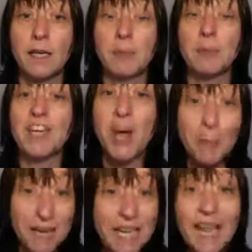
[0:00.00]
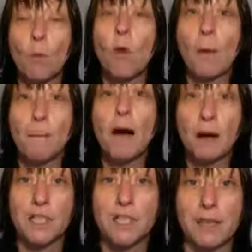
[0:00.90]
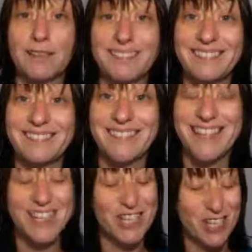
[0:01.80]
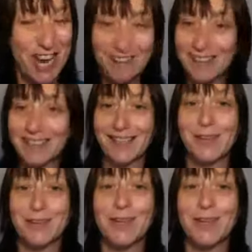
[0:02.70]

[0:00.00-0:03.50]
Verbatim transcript: Becoming a network marketer and sharing the, the